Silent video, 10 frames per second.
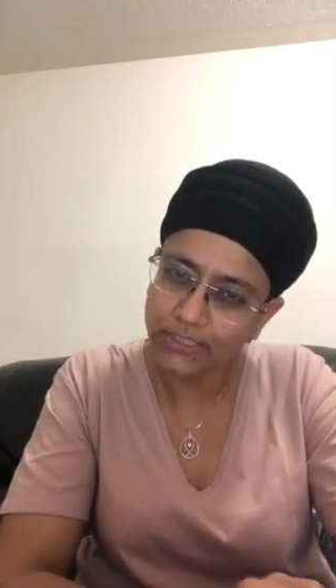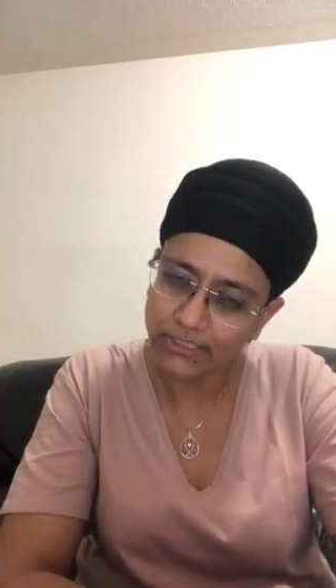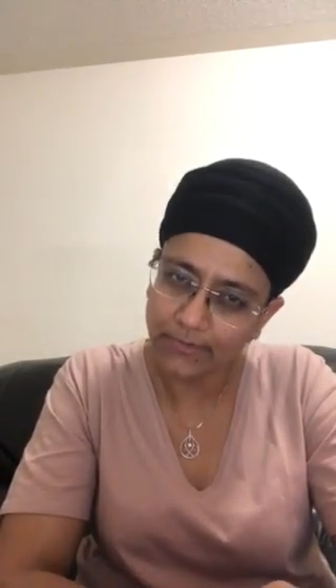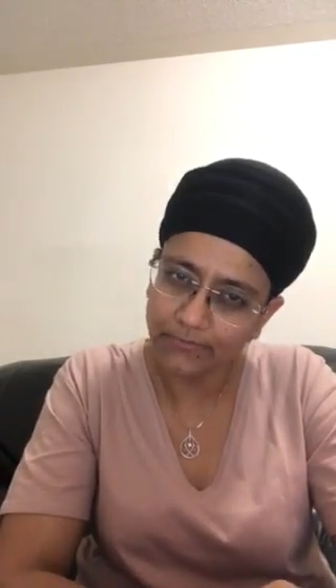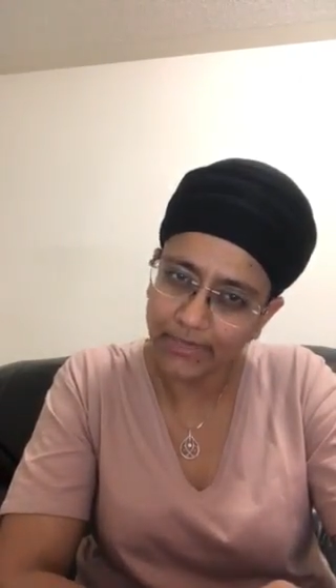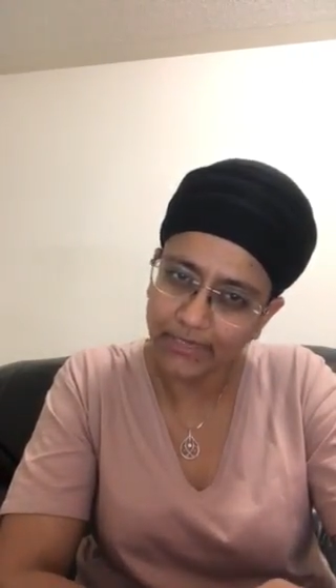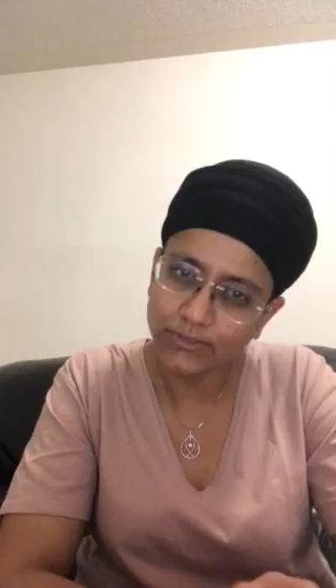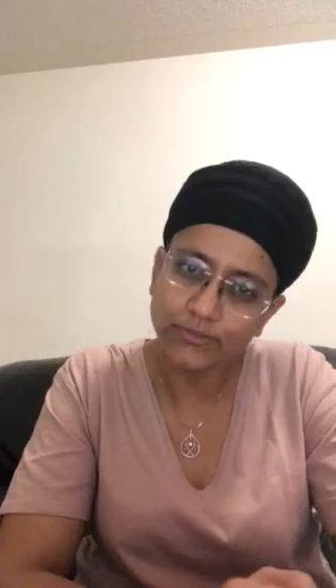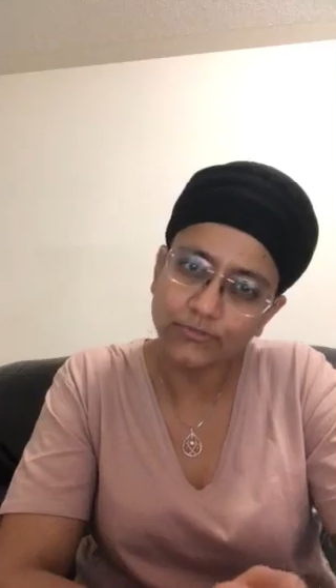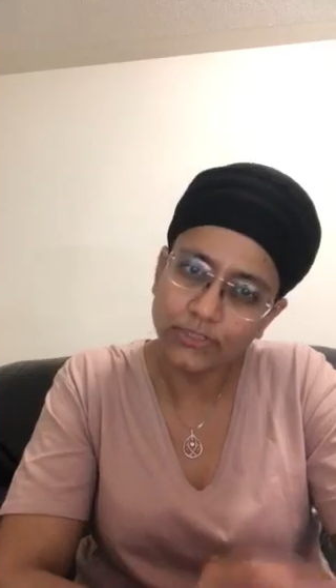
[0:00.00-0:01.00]
as compared
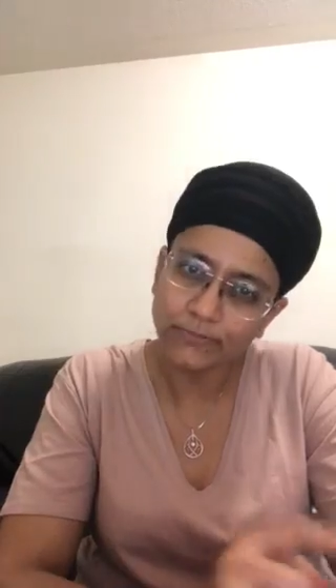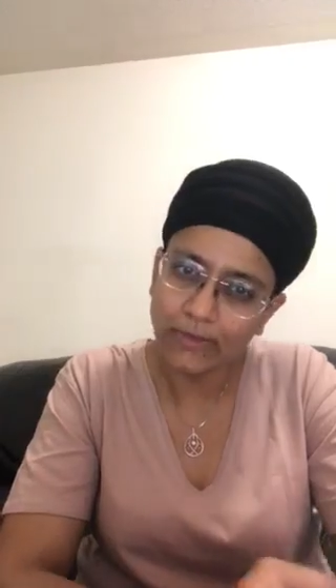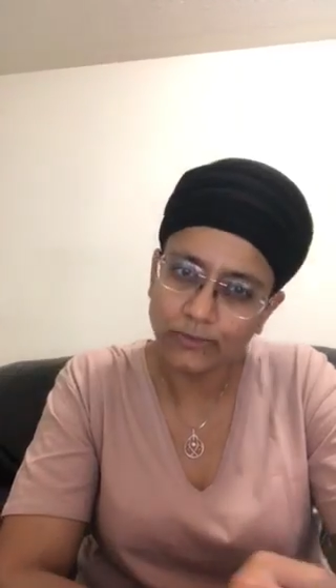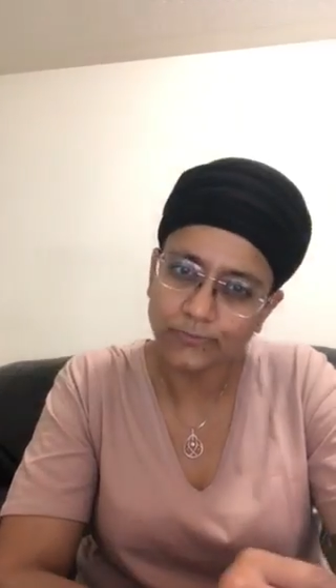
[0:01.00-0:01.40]
to spouse